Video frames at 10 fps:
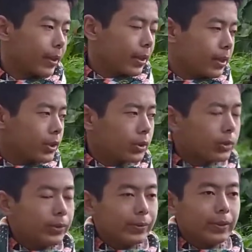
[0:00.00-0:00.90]
so
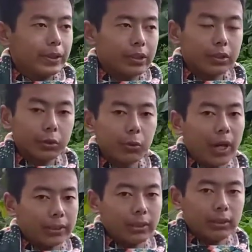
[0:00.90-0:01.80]
squash
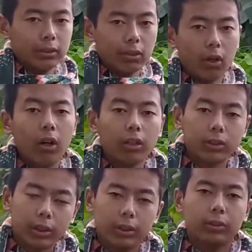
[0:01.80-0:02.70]
or
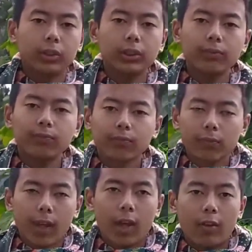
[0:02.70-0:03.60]
chayote
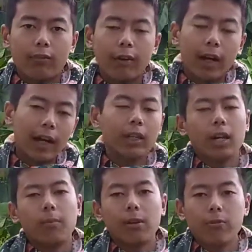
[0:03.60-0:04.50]
have high
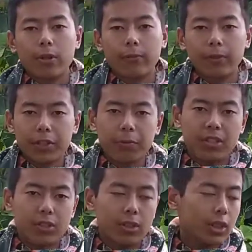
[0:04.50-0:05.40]
amount of vitamin
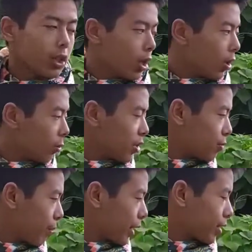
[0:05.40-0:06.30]
C, which
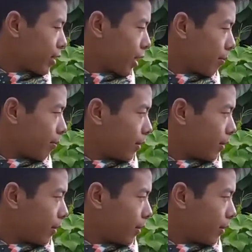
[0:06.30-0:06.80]
makes them